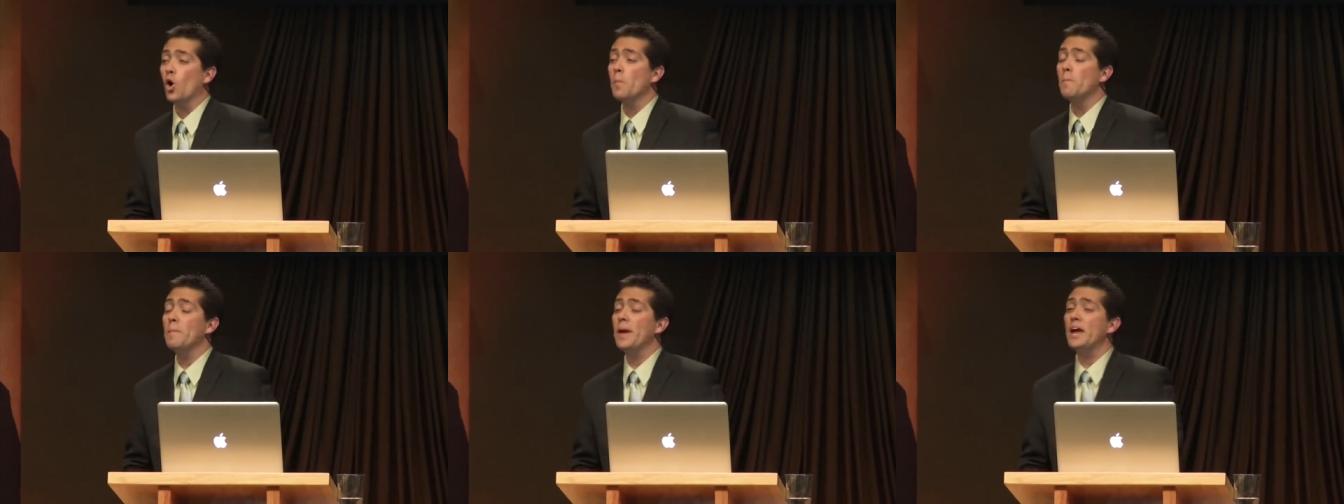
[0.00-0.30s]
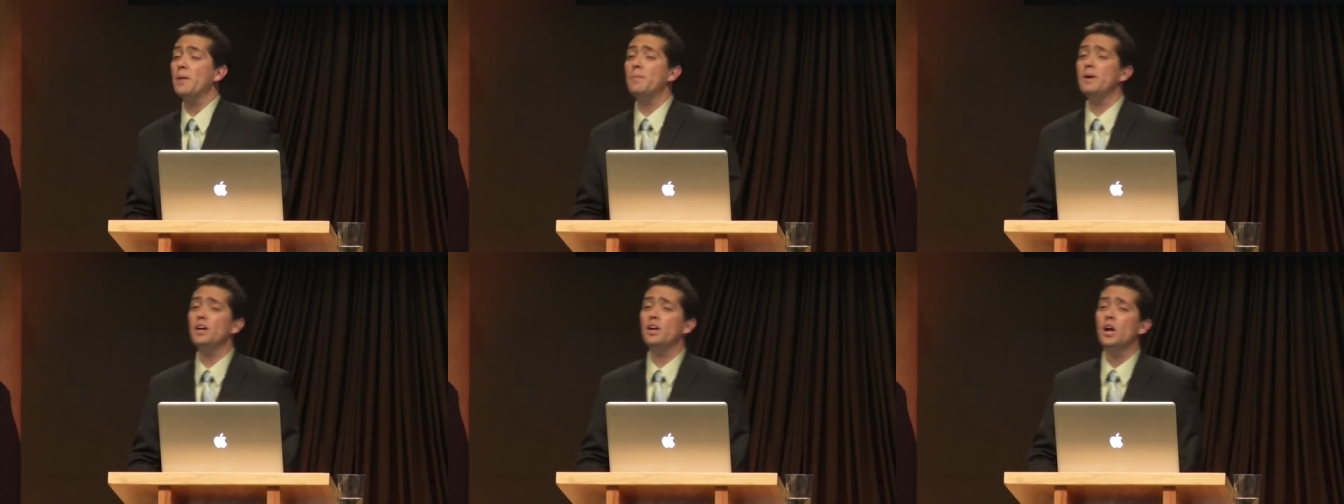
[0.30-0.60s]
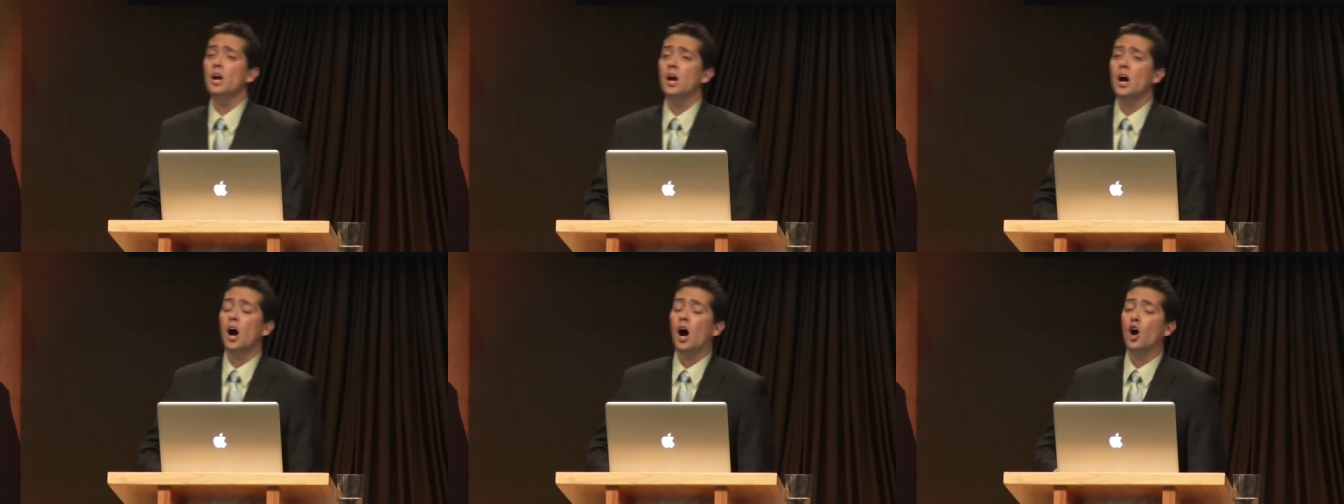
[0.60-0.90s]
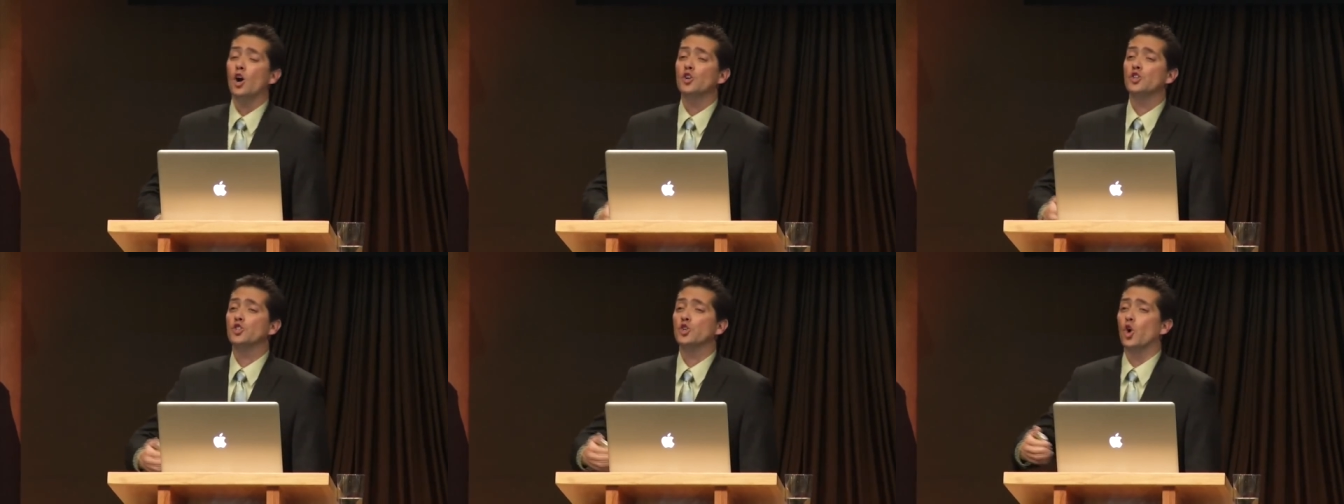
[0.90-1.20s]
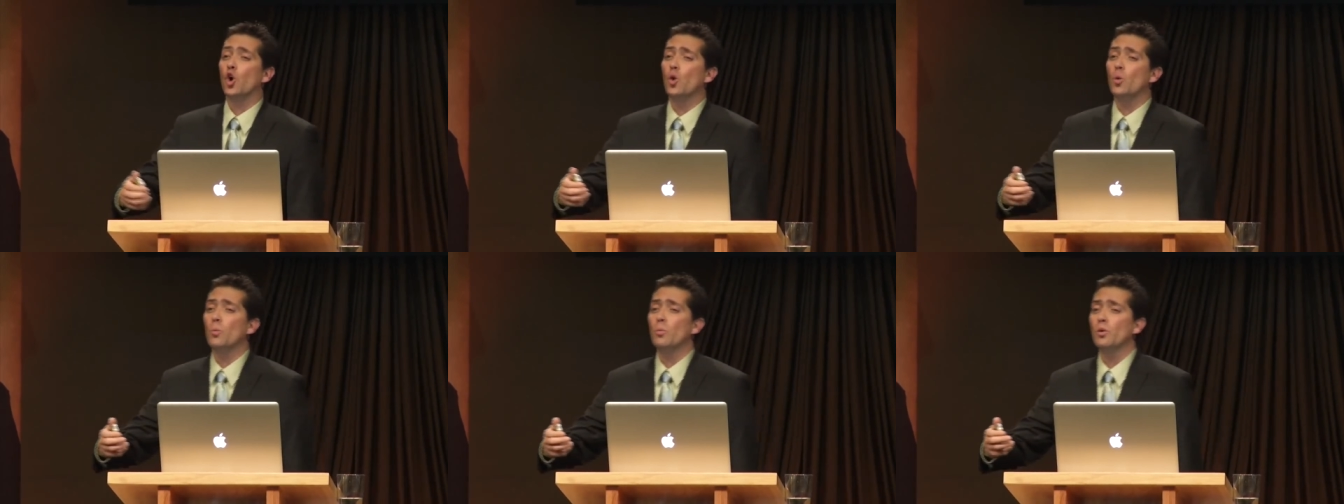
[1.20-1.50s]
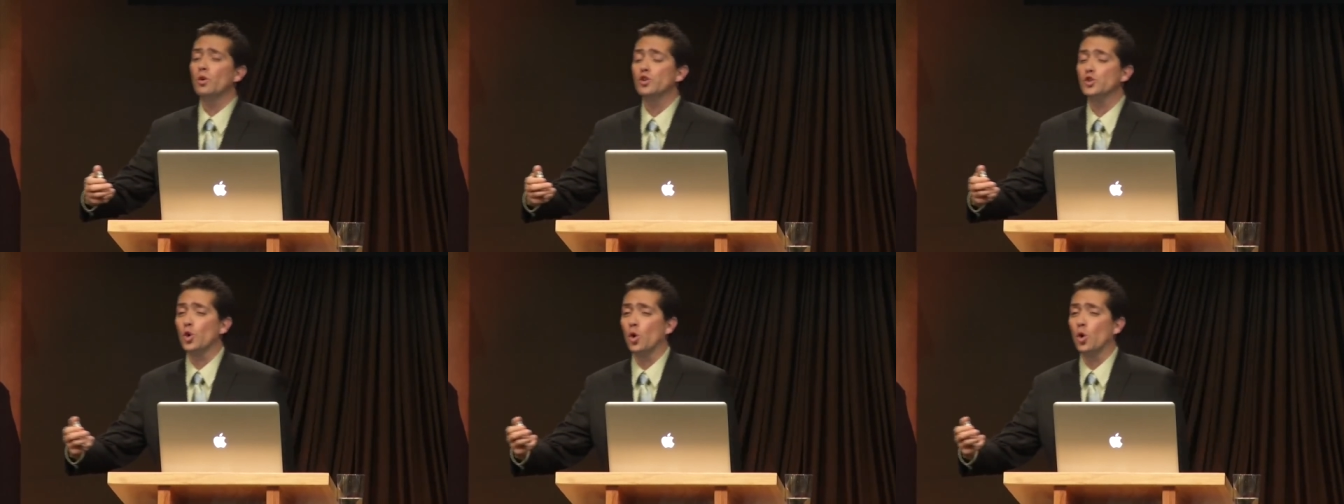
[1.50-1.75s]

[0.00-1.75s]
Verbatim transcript: or maybe our dorm,